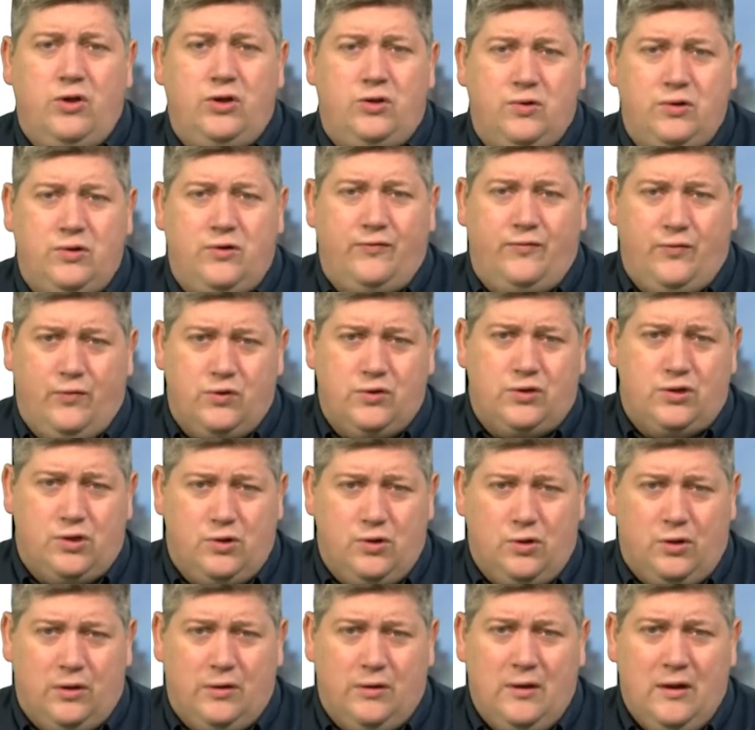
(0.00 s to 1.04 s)
to a divorce
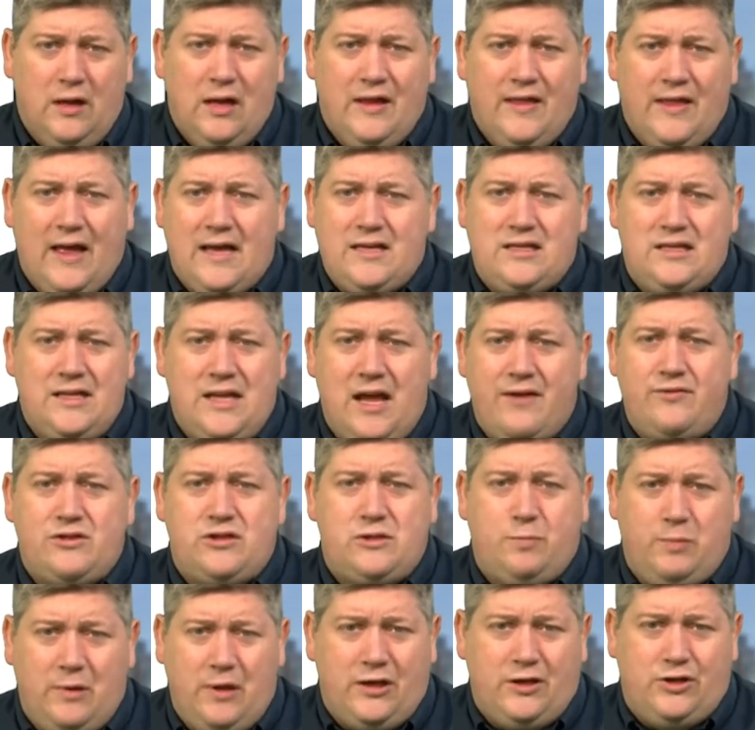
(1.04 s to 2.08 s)
court. That's never
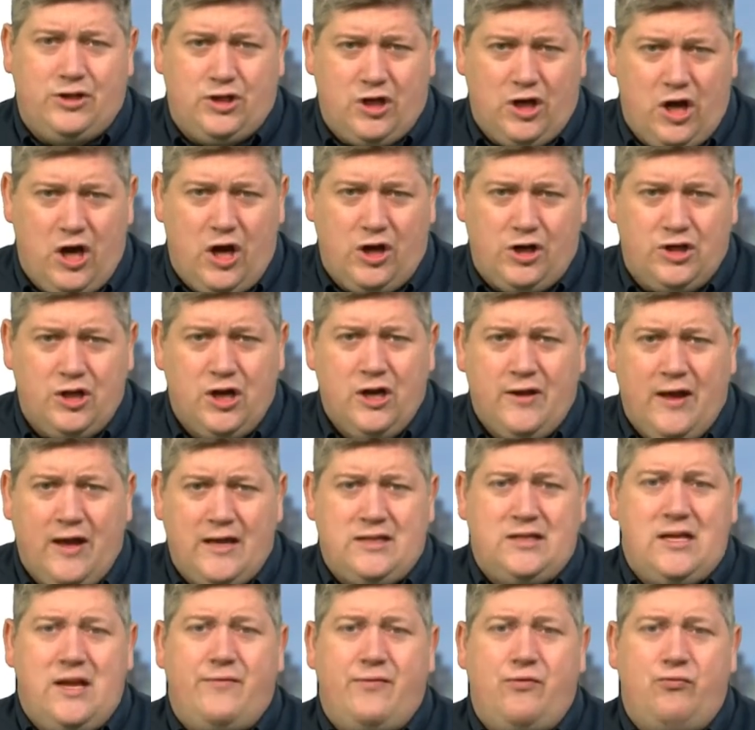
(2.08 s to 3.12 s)
split a church.
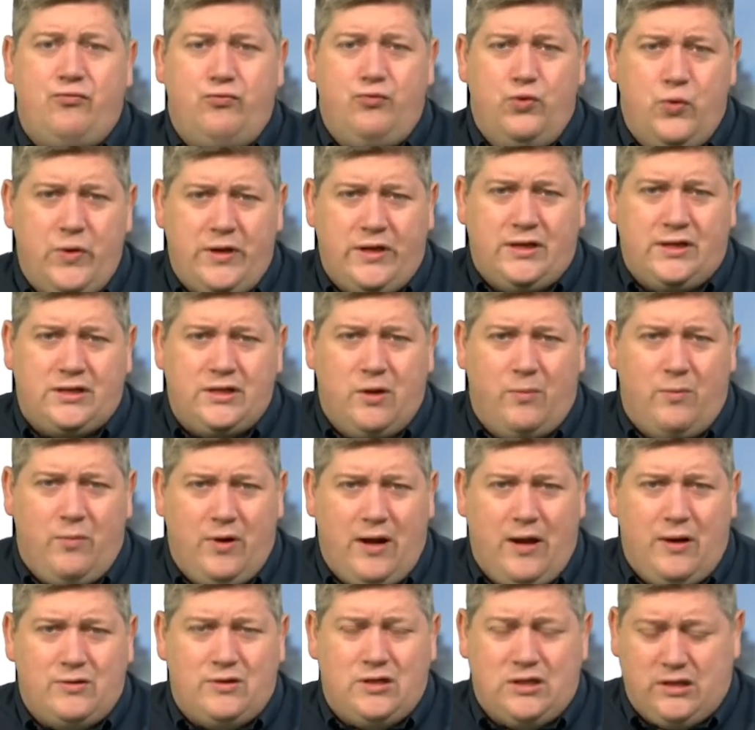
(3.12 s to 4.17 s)
That's never ruined
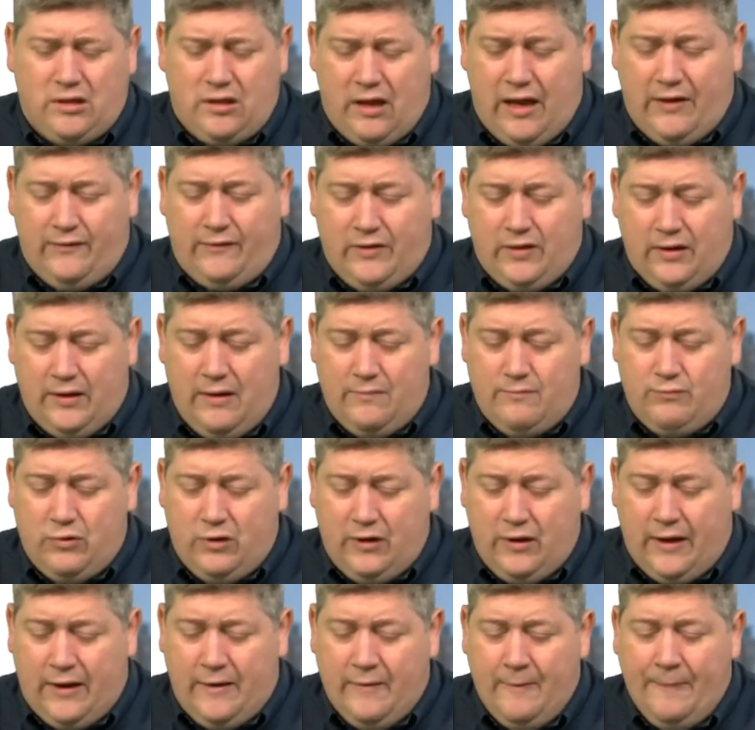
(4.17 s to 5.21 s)
someone else's life
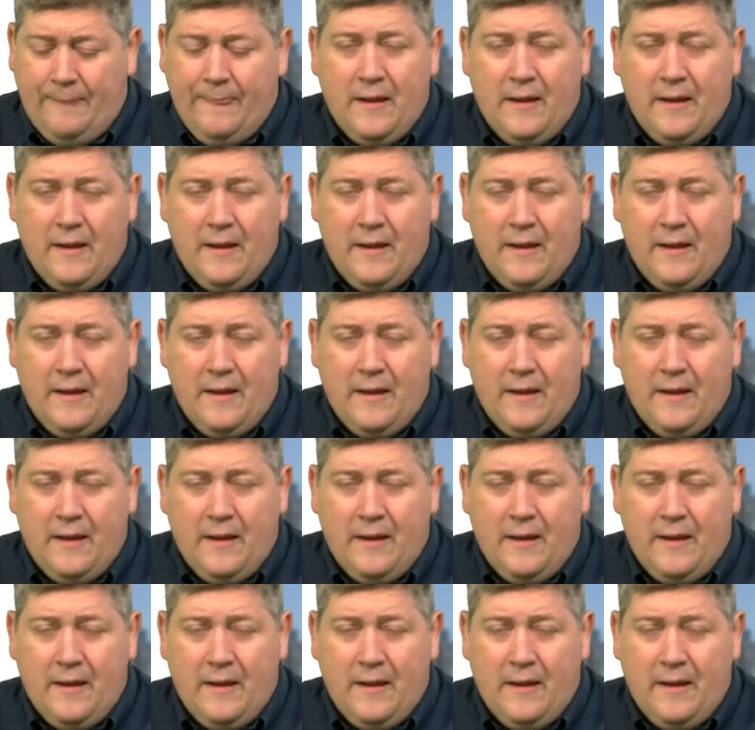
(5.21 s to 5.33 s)
deliberately.